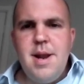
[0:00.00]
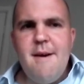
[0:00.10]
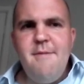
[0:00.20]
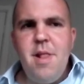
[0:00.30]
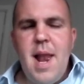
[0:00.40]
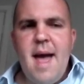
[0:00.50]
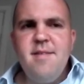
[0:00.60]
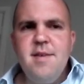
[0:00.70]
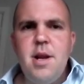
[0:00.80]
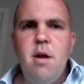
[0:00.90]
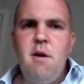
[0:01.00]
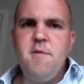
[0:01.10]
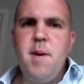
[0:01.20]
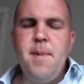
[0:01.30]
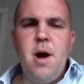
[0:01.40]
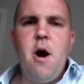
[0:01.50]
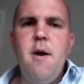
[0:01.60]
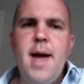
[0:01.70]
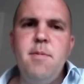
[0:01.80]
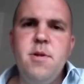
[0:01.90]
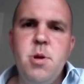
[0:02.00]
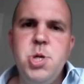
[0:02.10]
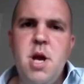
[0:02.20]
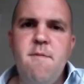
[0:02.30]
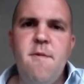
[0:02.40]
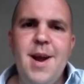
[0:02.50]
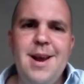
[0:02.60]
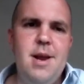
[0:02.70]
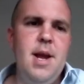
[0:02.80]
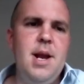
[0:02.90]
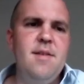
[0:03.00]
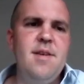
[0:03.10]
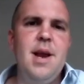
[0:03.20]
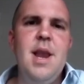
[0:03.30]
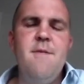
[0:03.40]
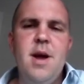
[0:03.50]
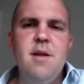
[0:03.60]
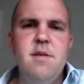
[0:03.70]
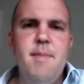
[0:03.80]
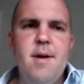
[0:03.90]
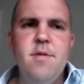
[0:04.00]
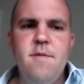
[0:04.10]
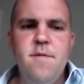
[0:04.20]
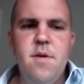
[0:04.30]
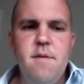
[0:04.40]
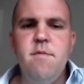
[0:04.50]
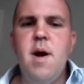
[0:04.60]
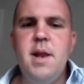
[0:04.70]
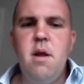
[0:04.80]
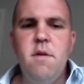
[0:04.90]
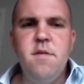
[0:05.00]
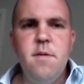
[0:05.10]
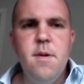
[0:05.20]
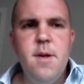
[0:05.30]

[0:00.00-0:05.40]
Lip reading: Nevertheless, you know, lots of people are able to achieve a very clinically significant amount of weight loss.